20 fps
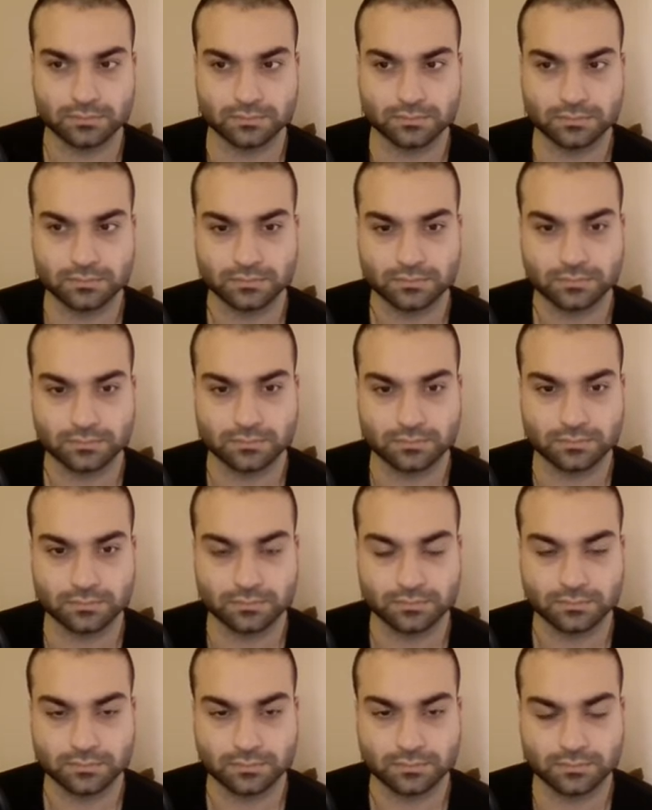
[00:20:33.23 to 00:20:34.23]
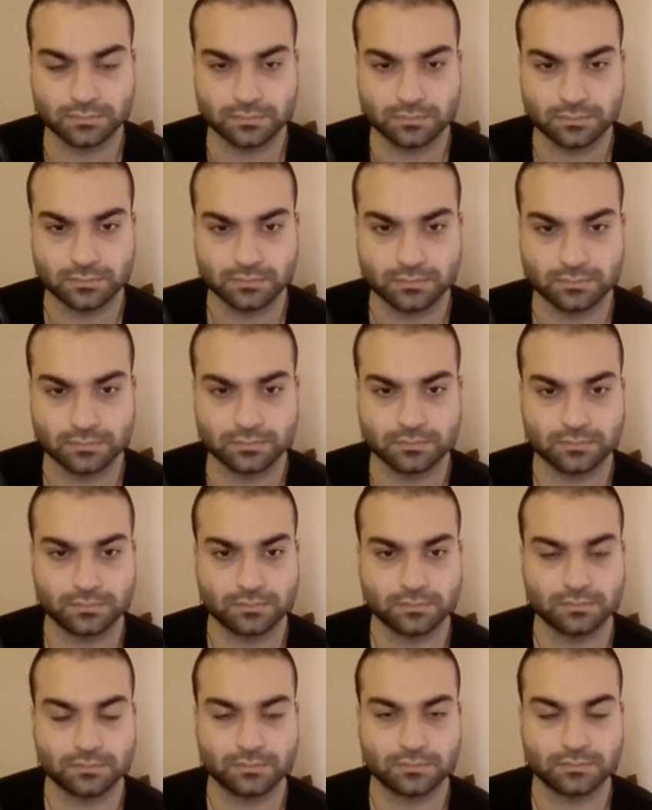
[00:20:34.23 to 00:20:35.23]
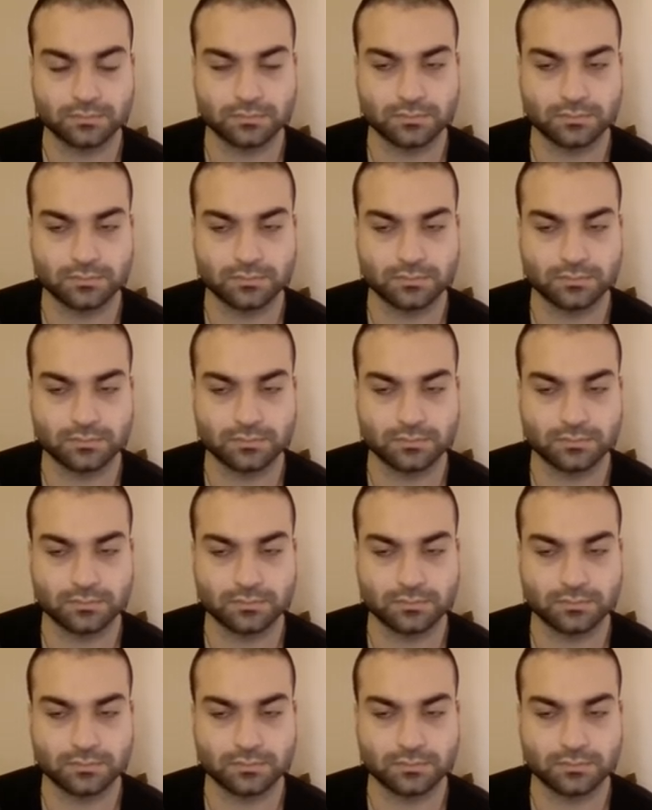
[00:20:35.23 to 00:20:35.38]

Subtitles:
[no speech]